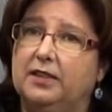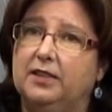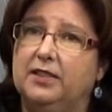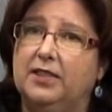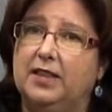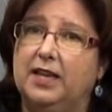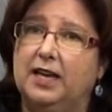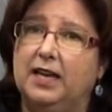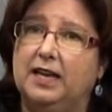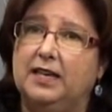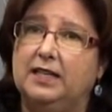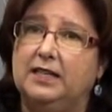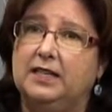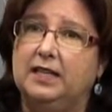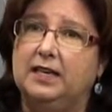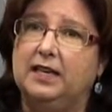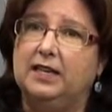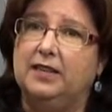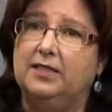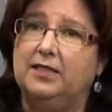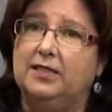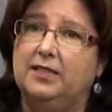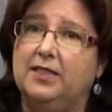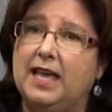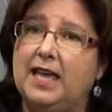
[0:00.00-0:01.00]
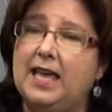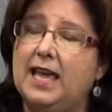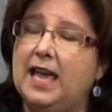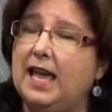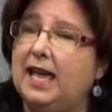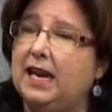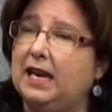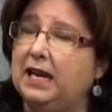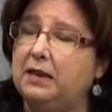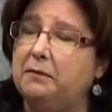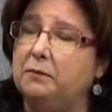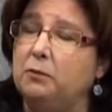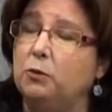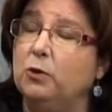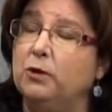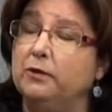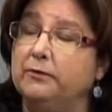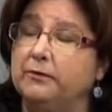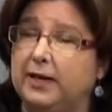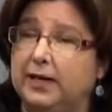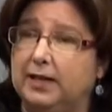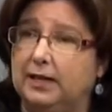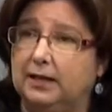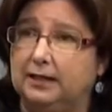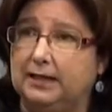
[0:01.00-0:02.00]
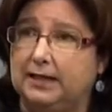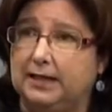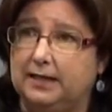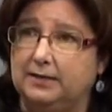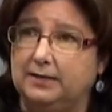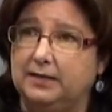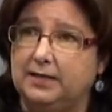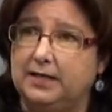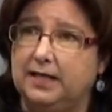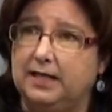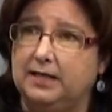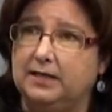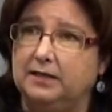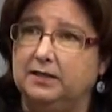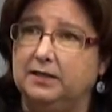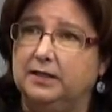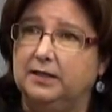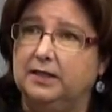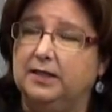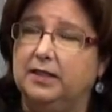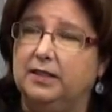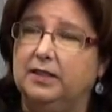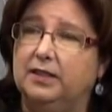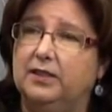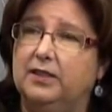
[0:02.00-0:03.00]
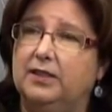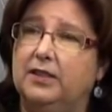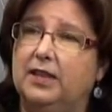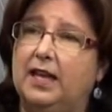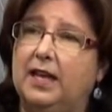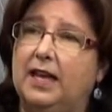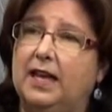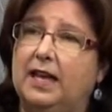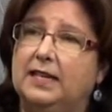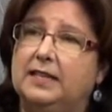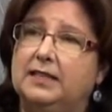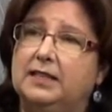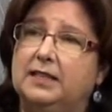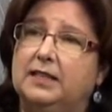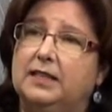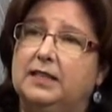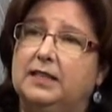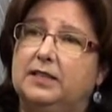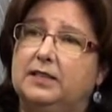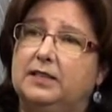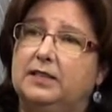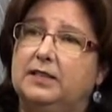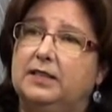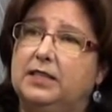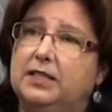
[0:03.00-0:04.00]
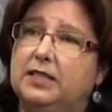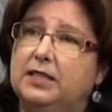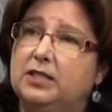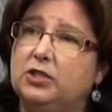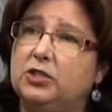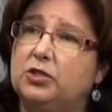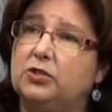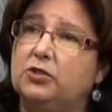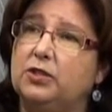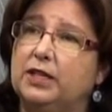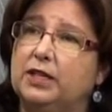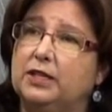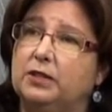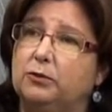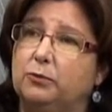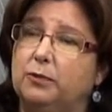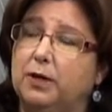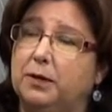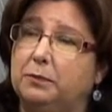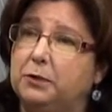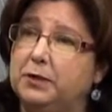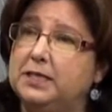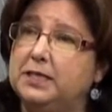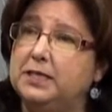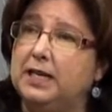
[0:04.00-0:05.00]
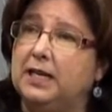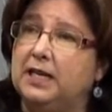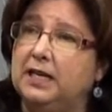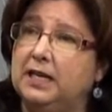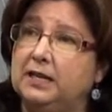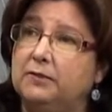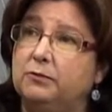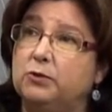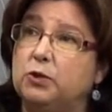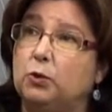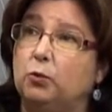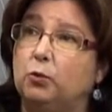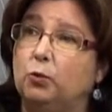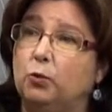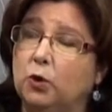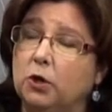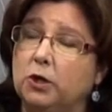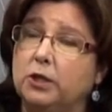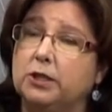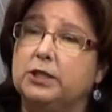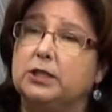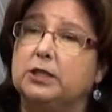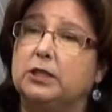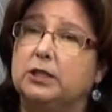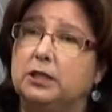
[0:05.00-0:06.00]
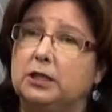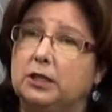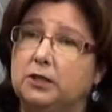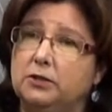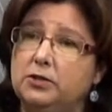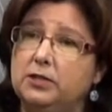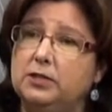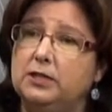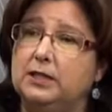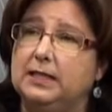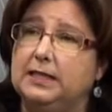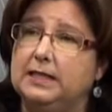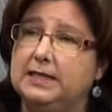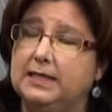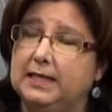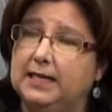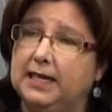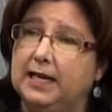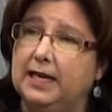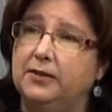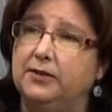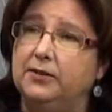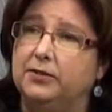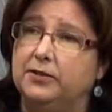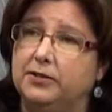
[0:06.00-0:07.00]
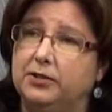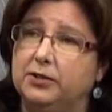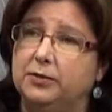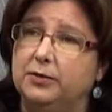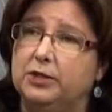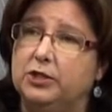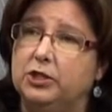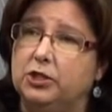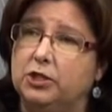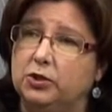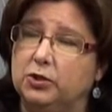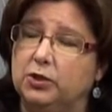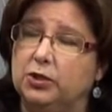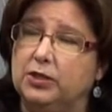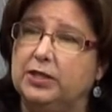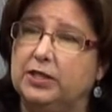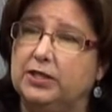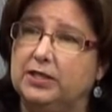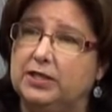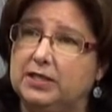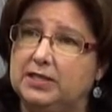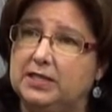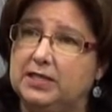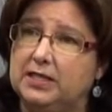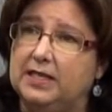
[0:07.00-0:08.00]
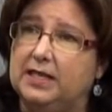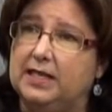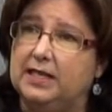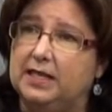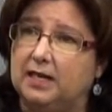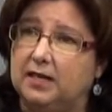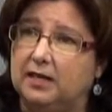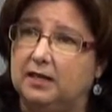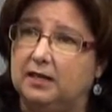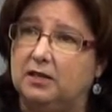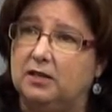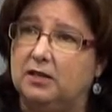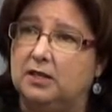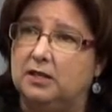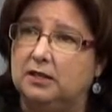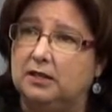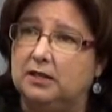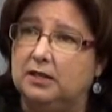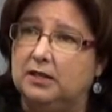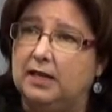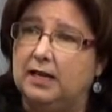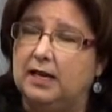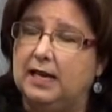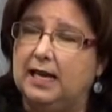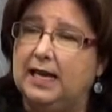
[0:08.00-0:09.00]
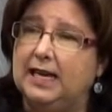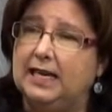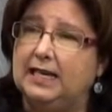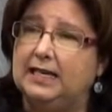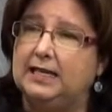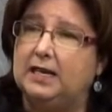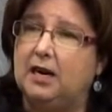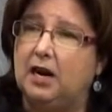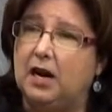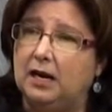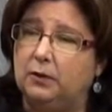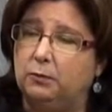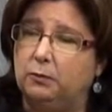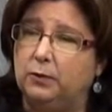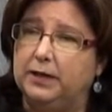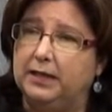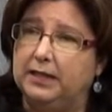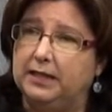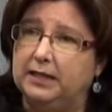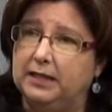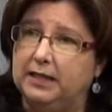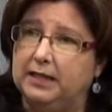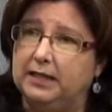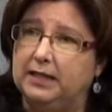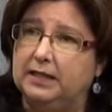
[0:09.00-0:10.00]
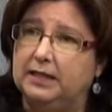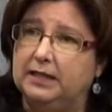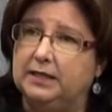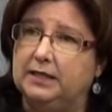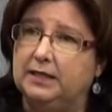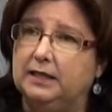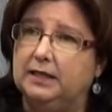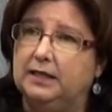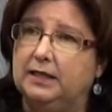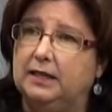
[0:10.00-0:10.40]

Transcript: that they had a more vital downtown, that the district representatives worked closely together to ensure that the city got along and got what it needed.